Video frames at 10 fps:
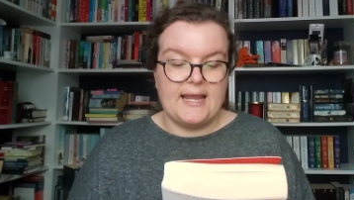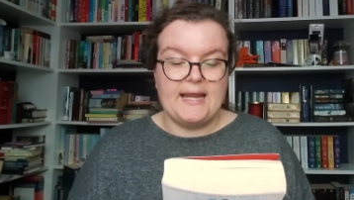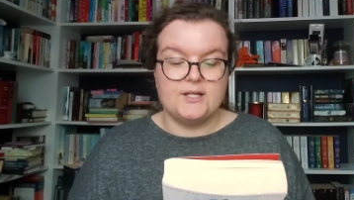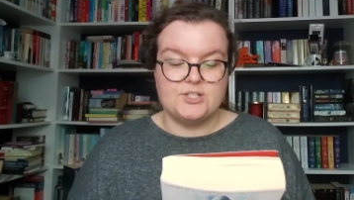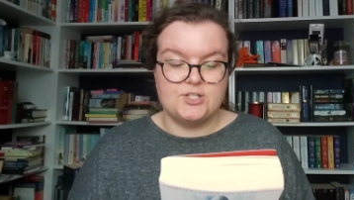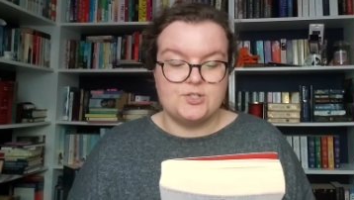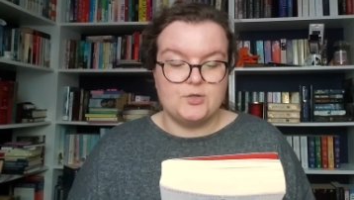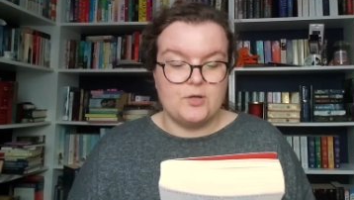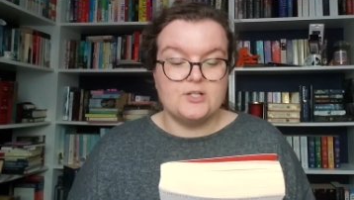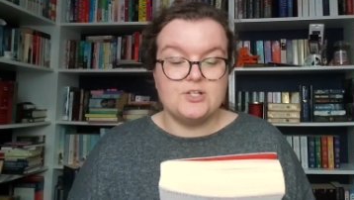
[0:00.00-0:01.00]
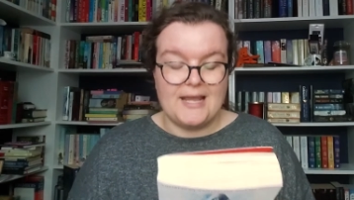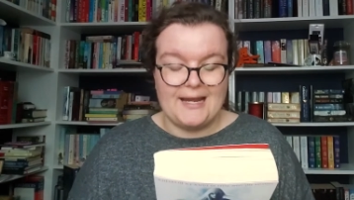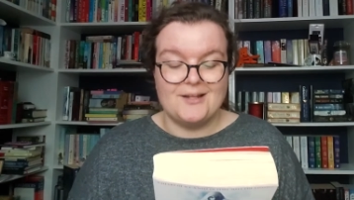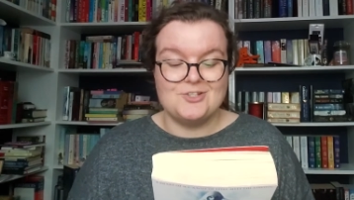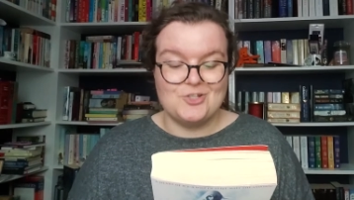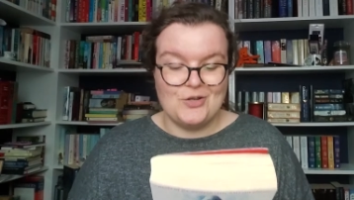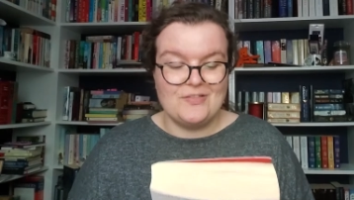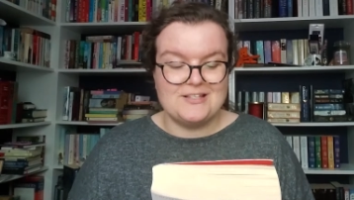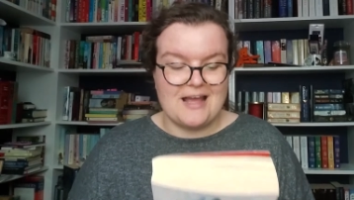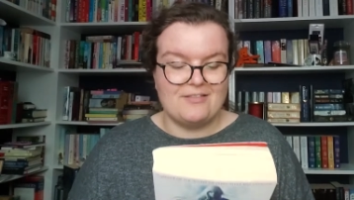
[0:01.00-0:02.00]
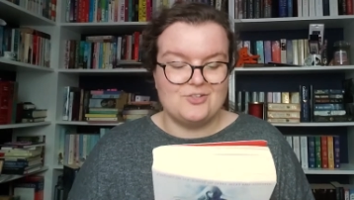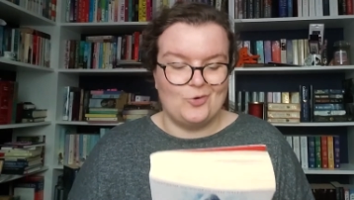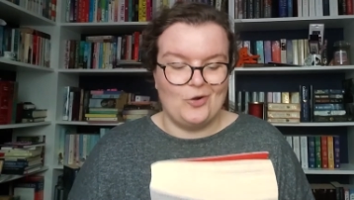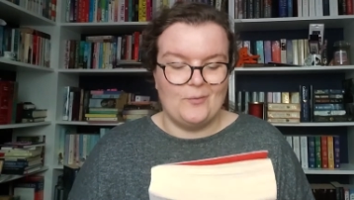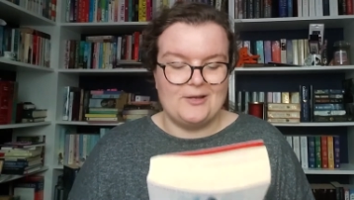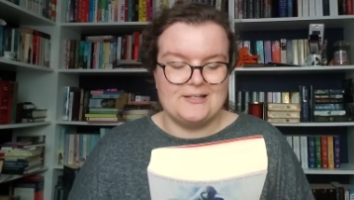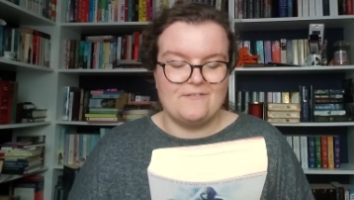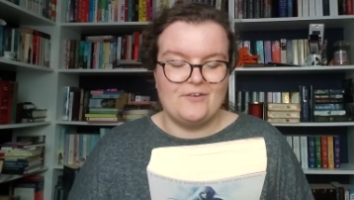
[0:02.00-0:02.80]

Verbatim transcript: in a to do in a to the death tournament,